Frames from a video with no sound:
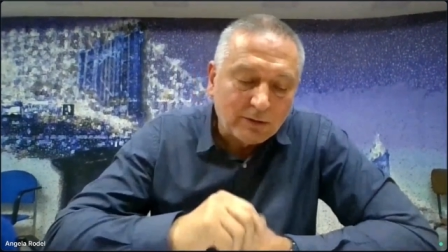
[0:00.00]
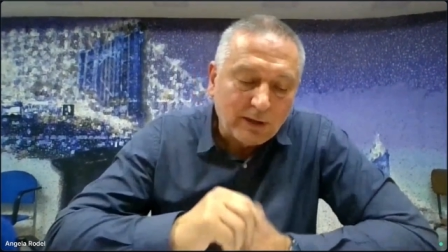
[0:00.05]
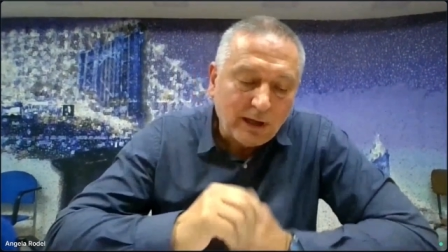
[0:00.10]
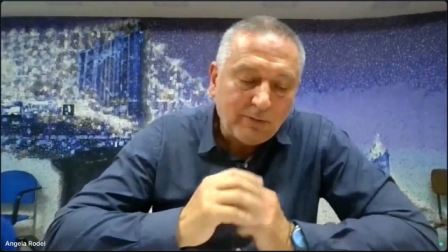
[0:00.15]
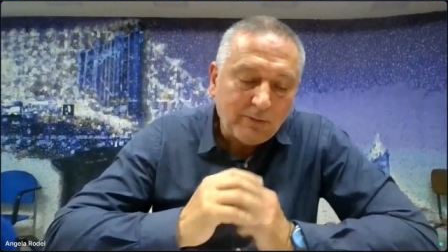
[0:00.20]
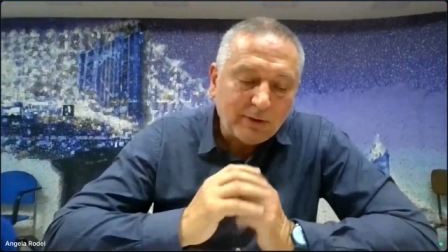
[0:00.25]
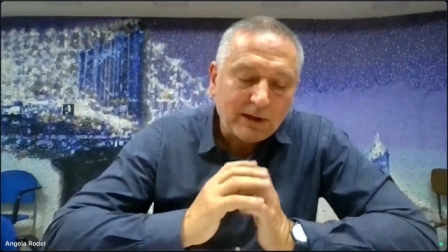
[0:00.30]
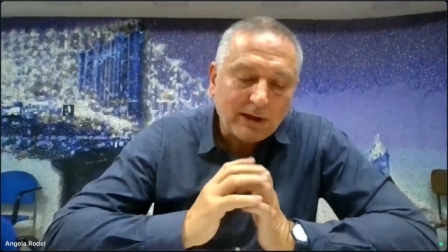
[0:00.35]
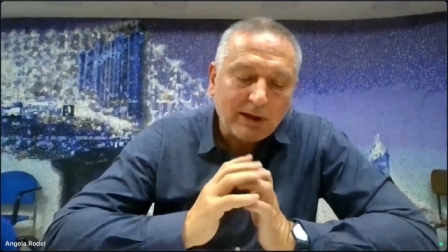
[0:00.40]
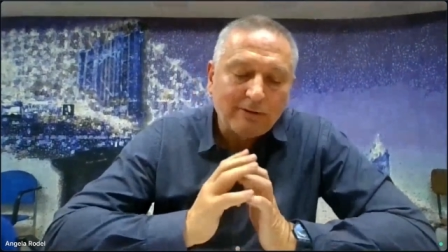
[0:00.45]

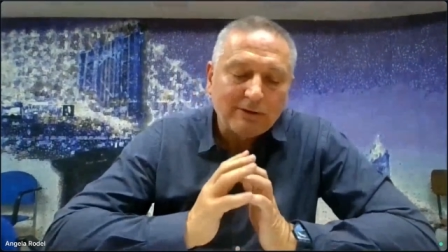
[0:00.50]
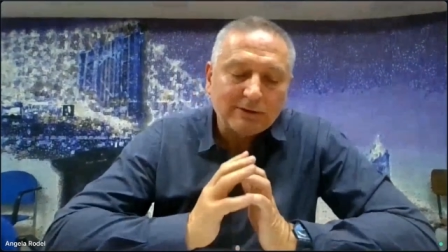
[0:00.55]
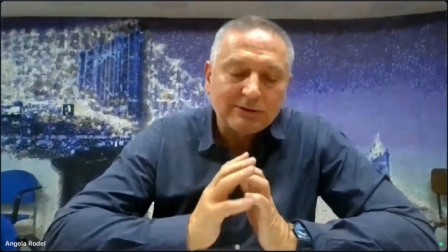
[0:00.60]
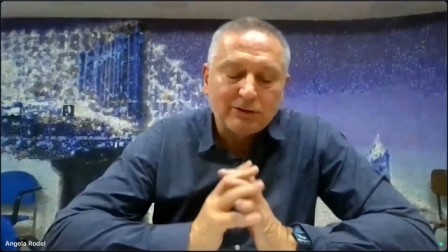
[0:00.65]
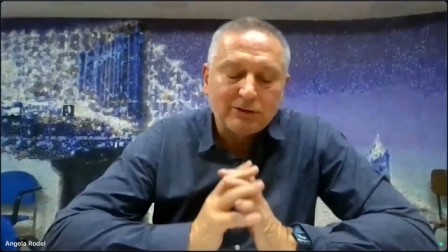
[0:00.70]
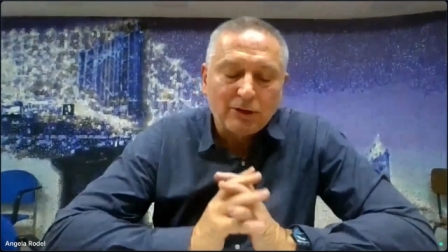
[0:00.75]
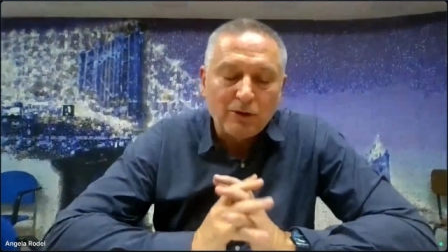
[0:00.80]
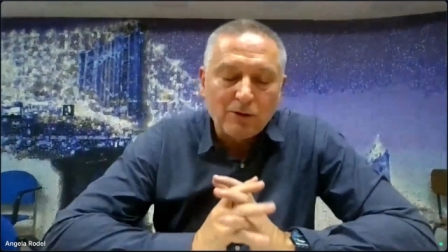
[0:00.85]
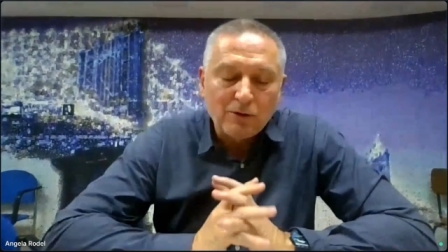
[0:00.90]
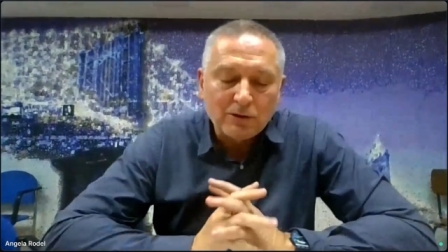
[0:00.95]
Today, we have a
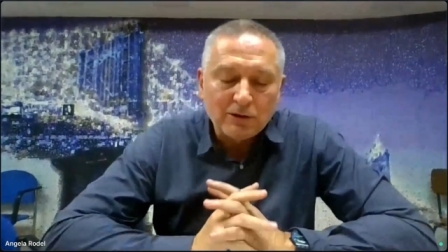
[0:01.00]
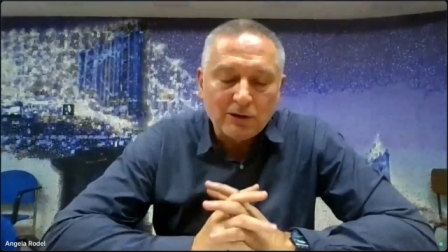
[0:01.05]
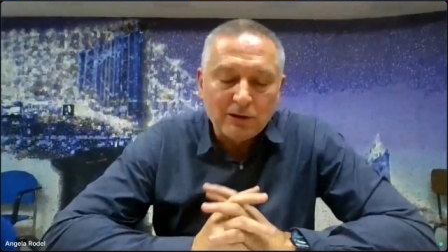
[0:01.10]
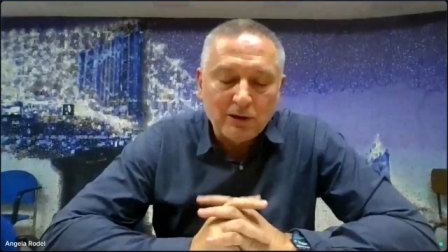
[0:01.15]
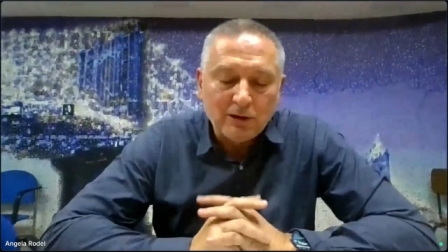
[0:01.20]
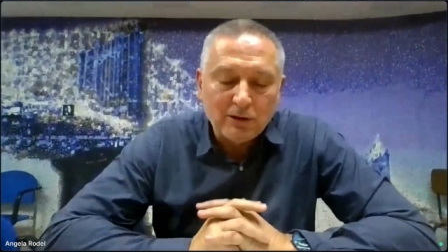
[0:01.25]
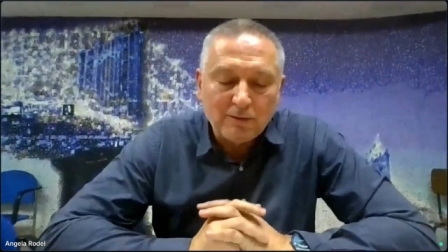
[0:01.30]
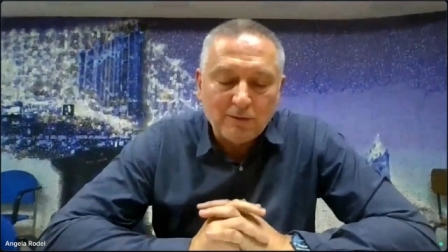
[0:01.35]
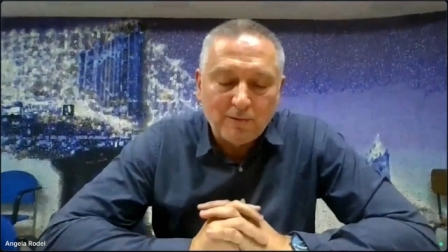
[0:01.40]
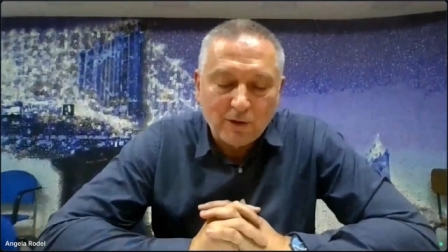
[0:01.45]
strong
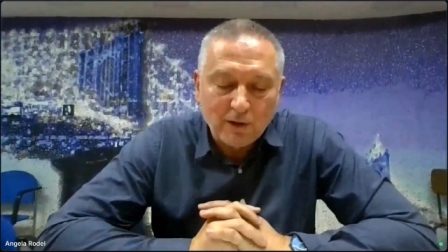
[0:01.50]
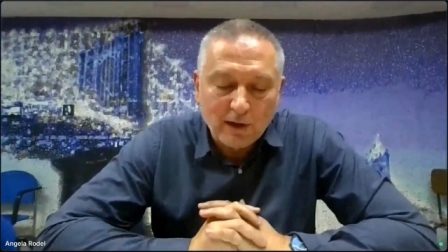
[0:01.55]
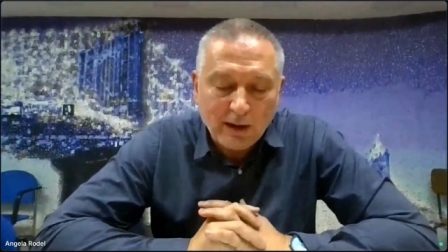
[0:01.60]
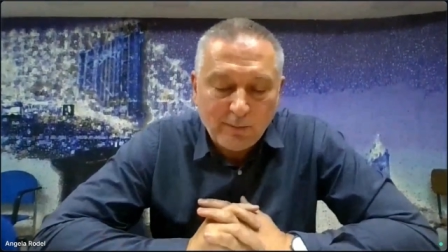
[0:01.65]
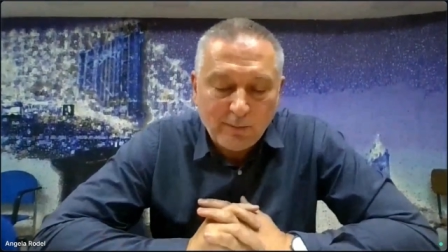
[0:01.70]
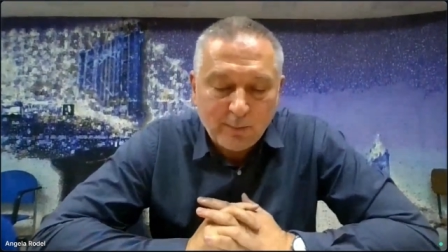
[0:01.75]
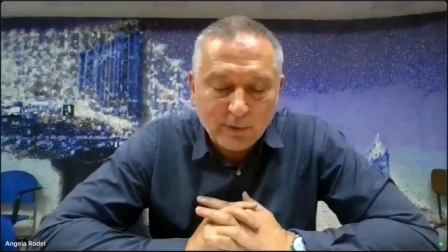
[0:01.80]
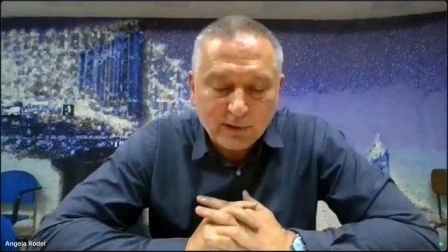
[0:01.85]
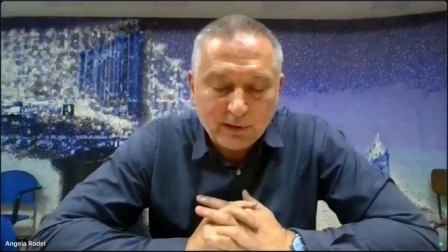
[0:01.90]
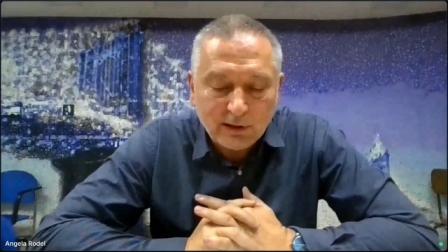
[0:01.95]
need for
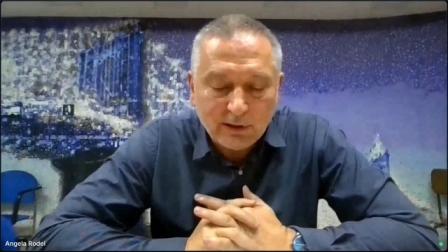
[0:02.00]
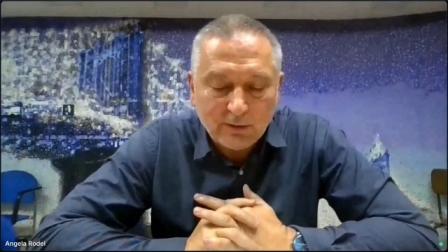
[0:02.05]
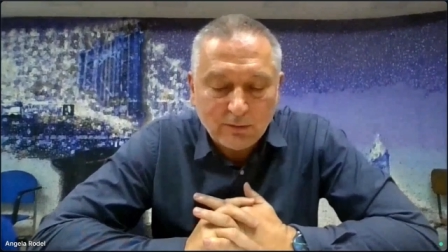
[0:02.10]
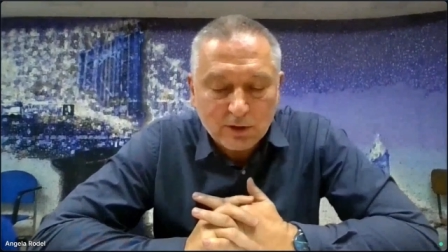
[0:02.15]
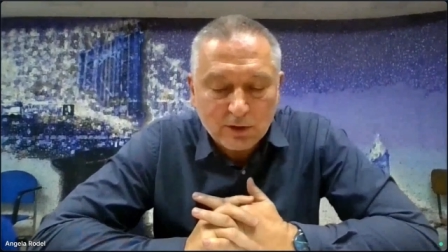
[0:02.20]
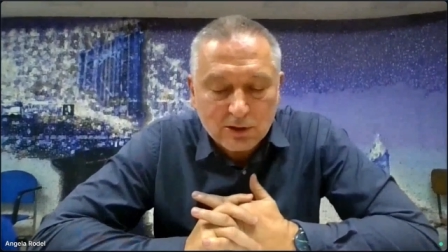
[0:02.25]
empathy,